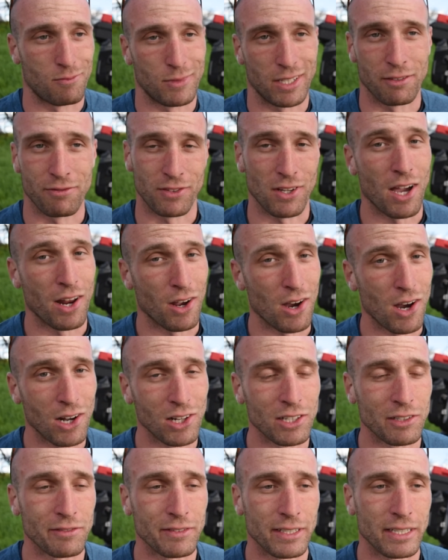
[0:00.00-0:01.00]
if not
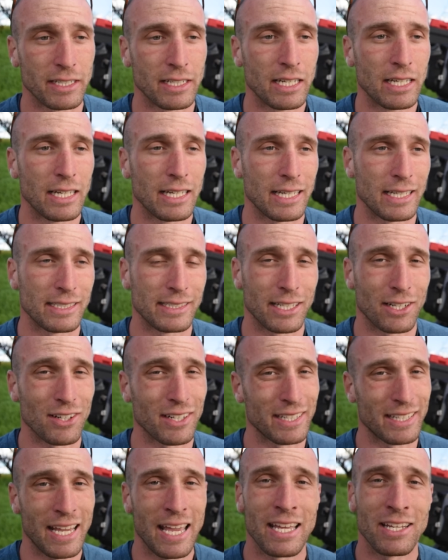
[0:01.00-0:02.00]
all of it, is their
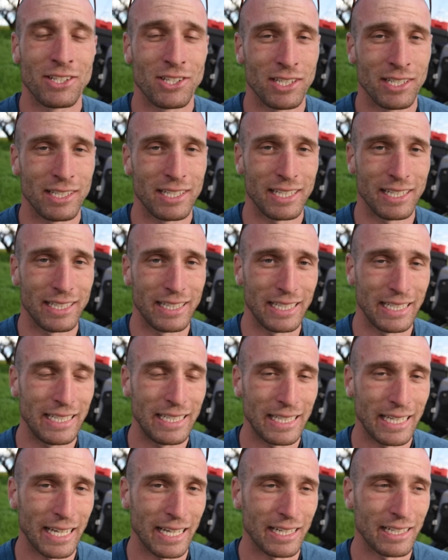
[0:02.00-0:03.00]
attention to
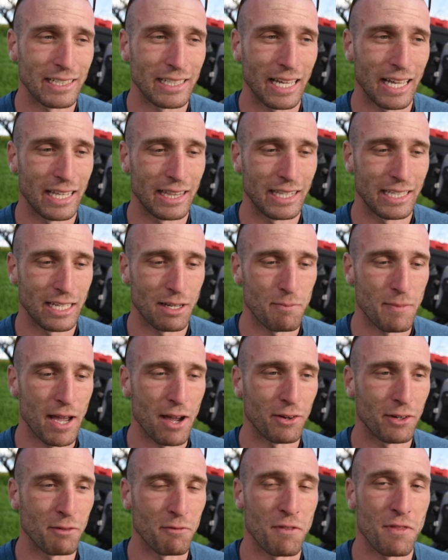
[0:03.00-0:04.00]
detail and the
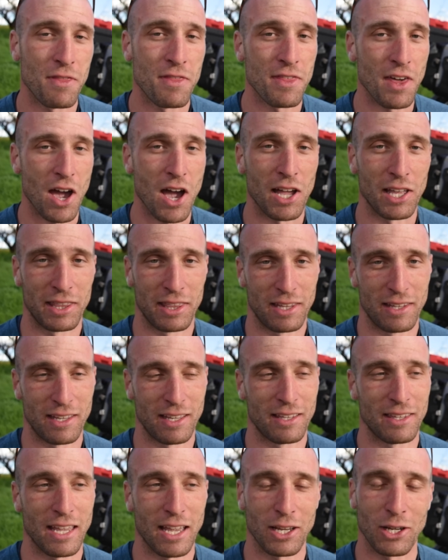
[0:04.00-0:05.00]
amount of thought
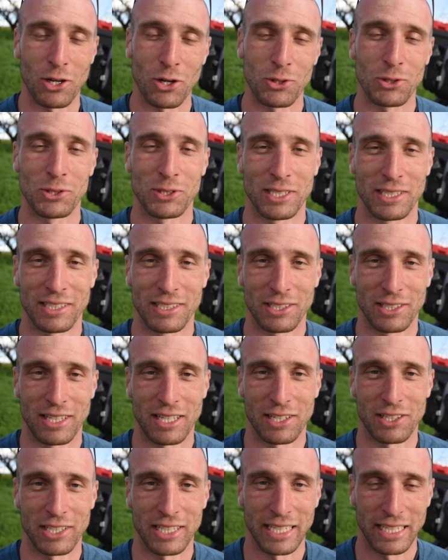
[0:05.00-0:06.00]
that goes into
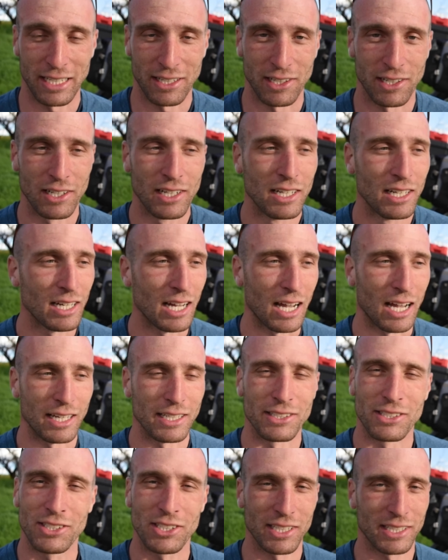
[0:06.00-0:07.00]
their gear.
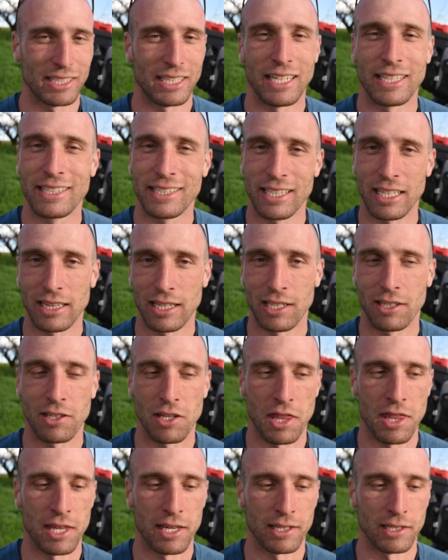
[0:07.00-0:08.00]
It's the
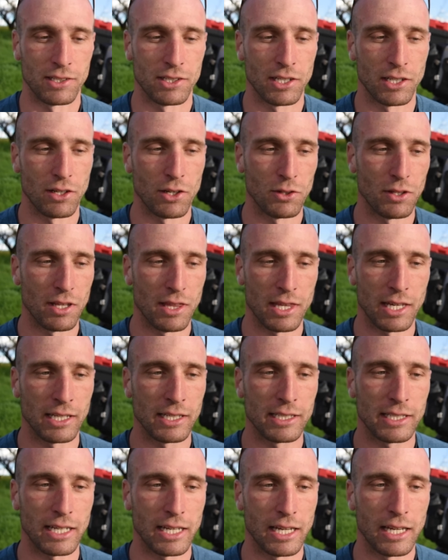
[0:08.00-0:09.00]
little things, you know, the
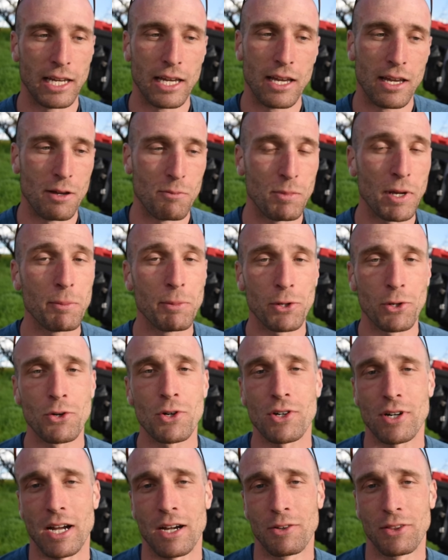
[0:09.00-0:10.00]
things that people who
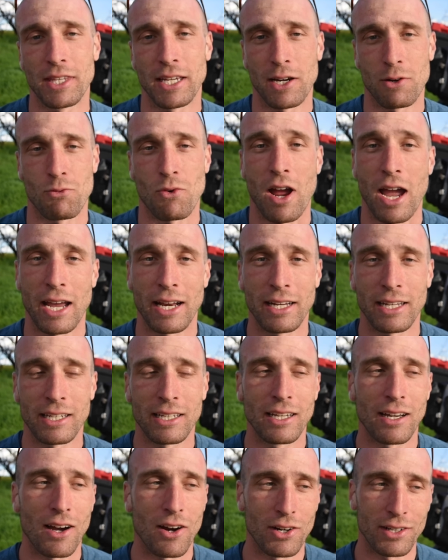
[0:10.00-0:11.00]
are out there
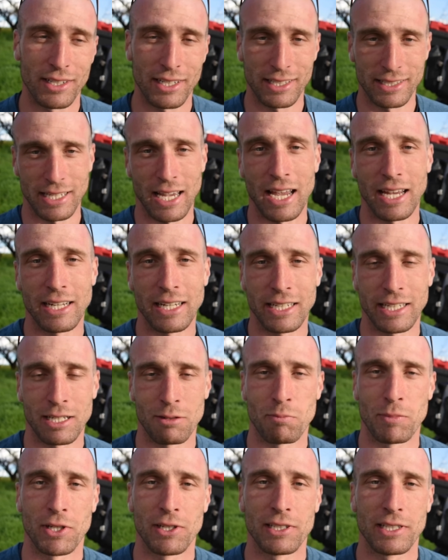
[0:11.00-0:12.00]
riding are designing
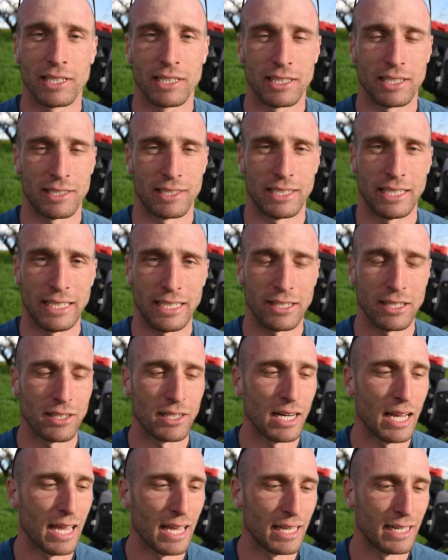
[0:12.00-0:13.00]
and building this
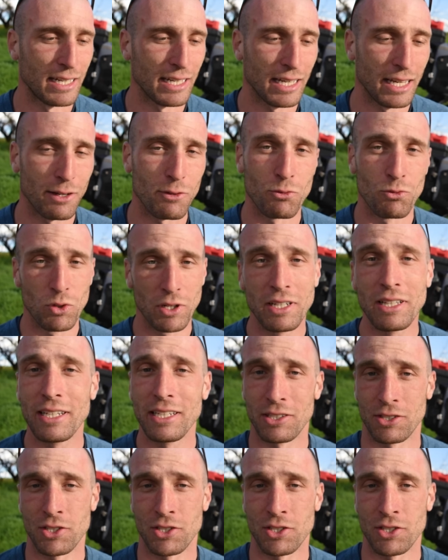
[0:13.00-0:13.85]
gear, and it really